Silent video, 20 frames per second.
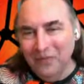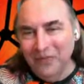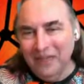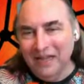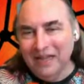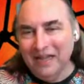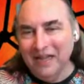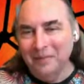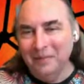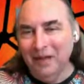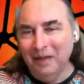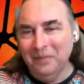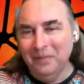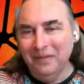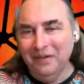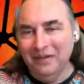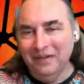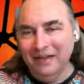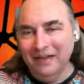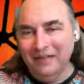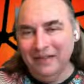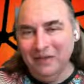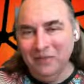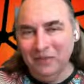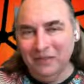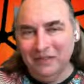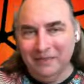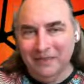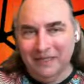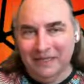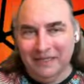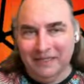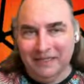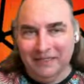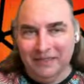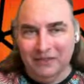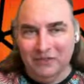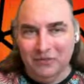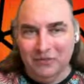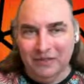when they come up and they want to be
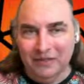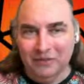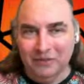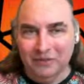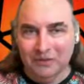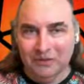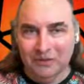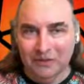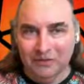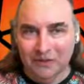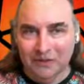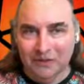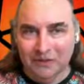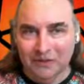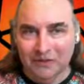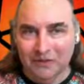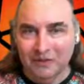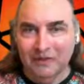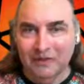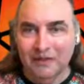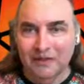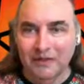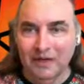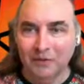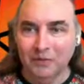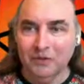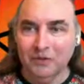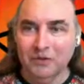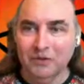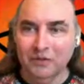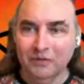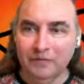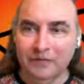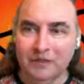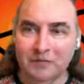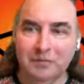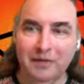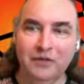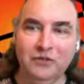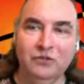connected to a network service
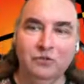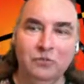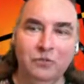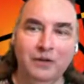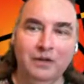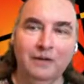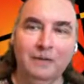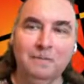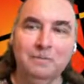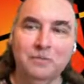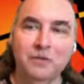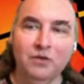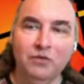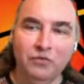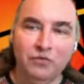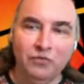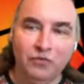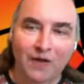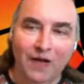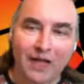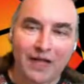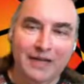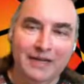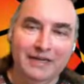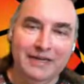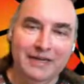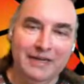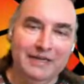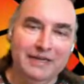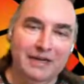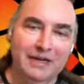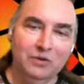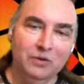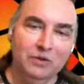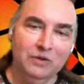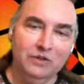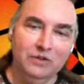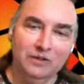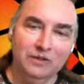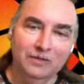mesh will find a
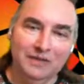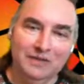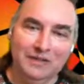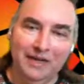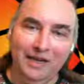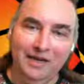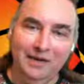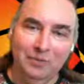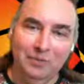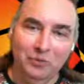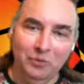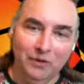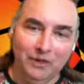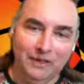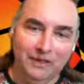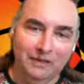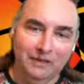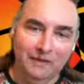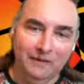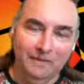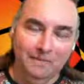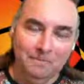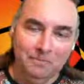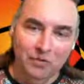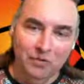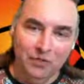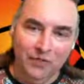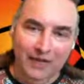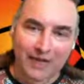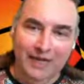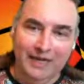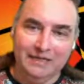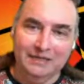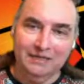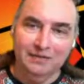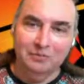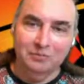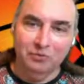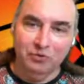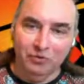network service endpoint that
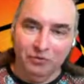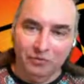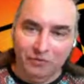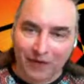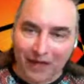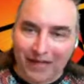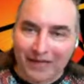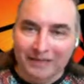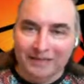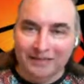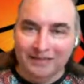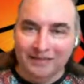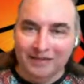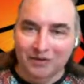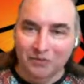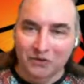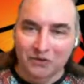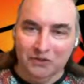provides the network